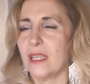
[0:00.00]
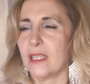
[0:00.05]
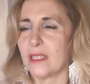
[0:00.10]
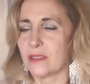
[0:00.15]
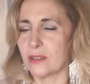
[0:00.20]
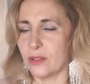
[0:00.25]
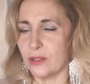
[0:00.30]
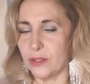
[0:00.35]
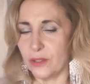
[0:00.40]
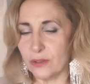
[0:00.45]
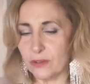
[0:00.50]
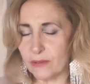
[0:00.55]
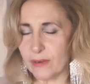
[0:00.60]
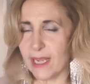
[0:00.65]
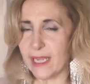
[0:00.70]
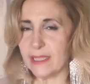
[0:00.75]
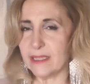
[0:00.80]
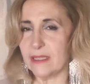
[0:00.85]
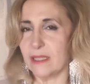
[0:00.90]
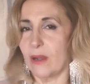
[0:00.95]
So you
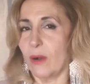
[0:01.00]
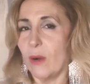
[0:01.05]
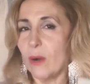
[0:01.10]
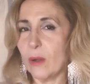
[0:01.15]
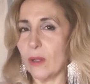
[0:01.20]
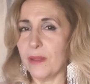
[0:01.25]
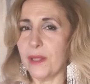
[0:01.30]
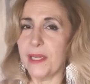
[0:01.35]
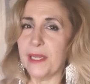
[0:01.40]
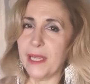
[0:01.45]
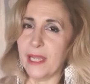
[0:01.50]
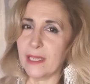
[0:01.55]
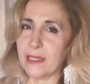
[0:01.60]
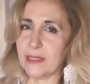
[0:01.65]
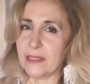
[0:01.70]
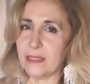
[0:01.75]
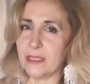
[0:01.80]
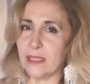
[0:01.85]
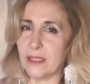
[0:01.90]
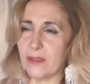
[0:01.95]
write all the
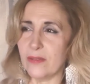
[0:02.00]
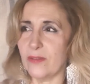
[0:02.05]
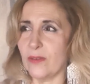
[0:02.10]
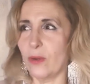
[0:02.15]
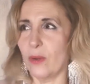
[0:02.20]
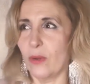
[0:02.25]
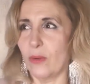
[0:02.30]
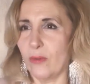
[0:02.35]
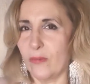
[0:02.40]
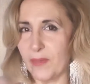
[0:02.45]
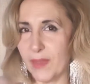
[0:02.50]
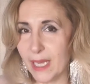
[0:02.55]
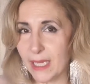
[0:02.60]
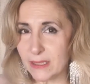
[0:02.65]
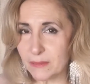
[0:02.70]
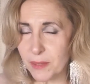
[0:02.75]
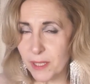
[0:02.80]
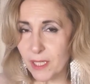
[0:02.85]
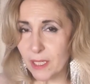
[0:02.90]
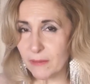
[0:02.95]
negative of
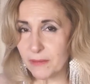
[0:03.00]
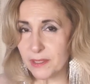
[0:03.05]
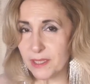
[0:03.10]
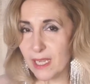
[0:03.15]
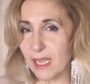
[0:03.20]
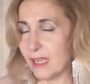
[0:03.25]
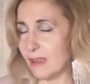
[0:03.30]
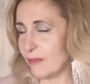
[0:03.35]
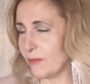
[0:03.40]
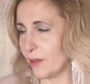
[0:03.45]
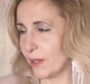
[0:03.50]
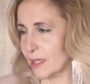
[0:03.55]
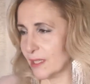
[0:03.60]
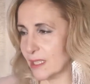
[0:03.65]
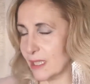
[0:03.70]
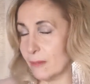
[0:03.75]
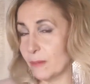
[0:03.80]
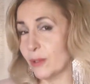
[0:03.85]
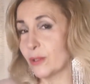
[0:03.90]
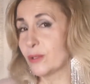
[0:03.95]
that period of time, for
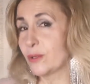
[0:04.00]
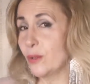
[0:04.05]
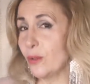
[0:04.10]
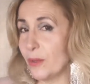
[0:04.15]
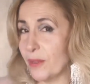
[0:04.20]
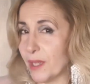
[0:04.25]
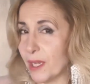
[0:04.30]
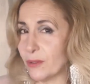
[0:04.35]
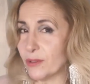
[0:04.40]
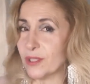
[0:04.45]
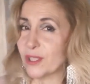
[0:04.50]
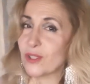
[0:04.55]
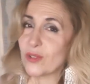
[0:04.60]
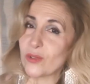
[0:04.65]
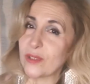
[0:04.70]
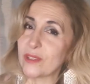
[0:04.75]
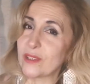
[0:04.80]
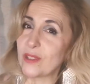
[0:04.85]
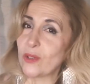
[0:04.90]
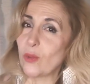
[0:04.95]
example,
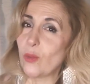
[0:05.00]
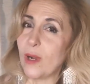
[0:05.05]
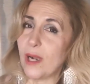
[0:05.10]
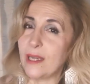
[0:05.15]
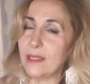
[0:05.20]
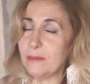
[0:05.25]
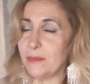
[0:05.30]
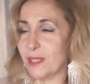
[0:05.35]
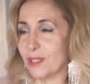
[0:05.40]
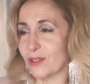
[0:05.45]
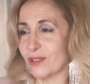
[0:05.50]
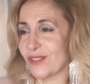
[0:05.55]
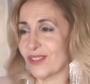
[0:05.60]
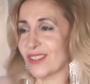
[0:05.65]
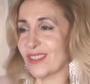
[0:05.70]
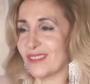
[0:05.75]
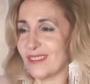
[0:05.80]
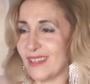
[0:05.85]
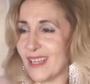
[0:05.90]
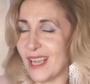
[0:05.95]
2021,
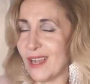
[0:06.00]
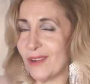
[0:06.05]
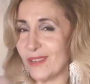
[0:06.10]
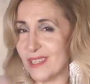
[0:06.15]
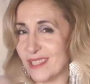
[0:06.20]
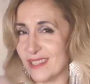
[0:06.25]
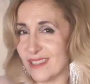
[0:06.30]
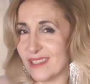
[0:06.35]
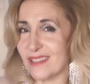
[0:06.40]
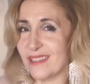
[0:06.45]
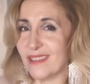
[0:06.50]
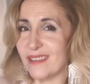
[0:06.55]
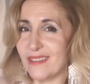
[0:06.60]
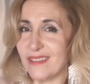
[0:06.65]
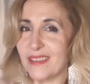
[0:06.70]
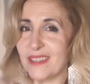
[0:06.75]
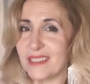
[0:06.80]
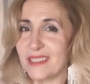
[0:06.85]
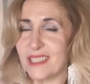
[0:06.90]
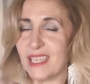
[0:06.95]
because now is
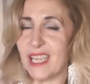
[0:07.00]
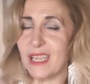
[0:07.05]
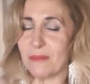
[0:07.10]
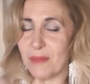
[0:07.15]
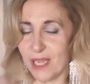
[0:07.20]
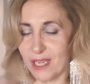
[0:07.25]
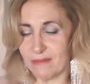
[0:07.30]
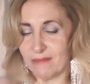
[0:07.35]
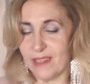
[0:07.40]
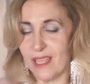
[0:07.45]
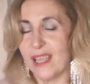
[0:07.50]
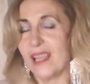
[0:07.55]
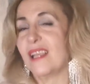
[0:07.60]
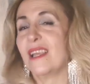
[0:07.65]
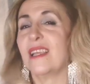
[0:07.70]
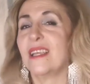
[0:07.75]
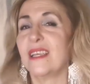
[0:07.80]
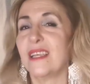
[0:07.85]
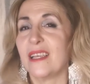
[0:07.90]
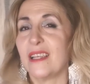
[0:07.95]
the time I'm
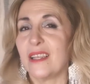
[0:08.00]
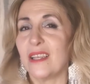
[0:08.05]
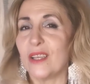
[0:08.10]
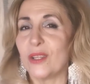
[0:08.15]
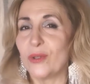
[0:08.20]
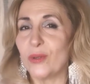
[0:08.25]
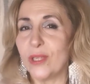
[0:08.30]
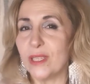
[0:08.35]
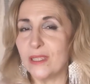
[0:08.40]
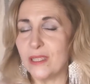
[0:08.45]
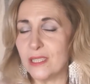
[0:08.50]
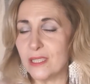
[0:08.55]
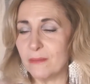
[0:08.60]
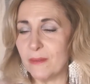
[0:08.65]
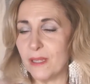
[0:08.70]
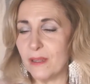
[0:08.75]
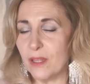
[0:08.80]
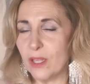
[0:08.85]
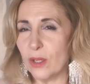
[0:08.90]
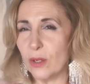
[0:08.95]
doing this
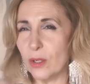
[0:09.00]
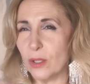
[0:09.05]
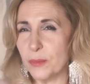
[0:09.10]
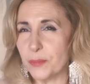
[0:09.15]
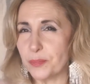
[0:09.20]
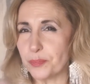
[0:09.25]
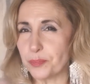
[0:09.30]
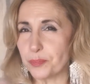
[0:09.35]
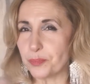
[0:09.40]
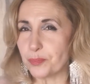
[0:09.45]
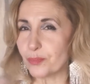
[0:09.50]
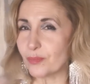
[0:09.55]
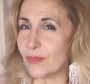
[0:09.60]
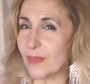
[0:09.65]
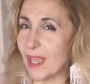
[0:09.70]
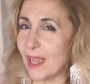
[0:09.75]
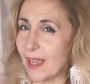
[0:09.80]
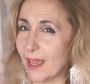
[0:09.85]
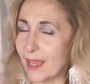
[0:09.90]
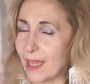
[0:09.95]
video,
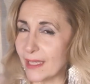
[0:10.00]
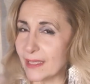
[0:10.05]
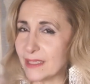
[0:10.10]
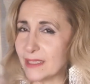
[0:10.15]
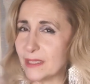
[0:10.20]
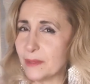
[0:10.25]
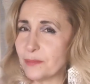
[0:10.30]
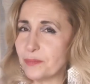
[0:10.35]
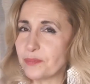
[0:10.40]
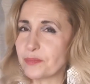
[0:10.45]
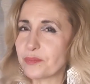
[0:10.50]
and